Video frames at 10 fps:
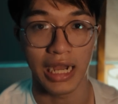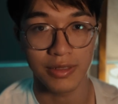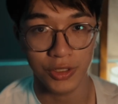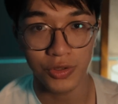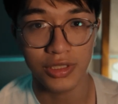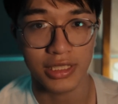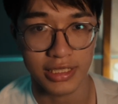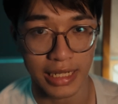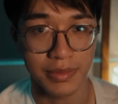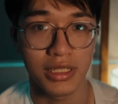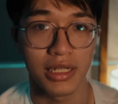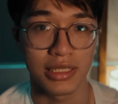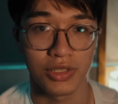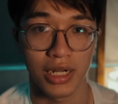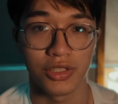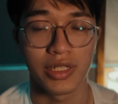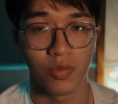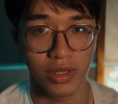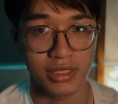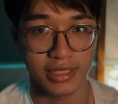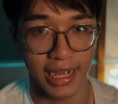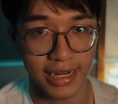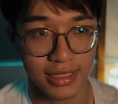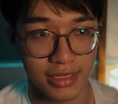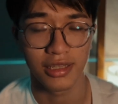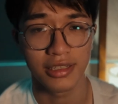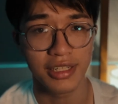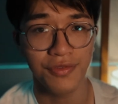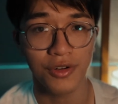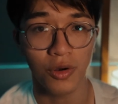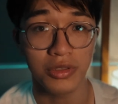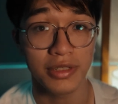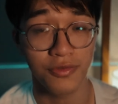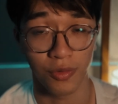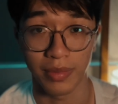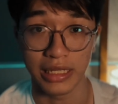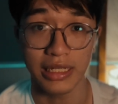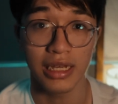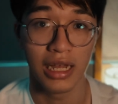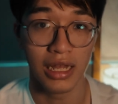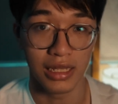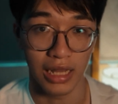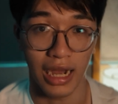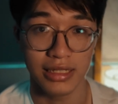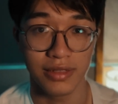I used the same study strategy with stacks. The difficulty for me lies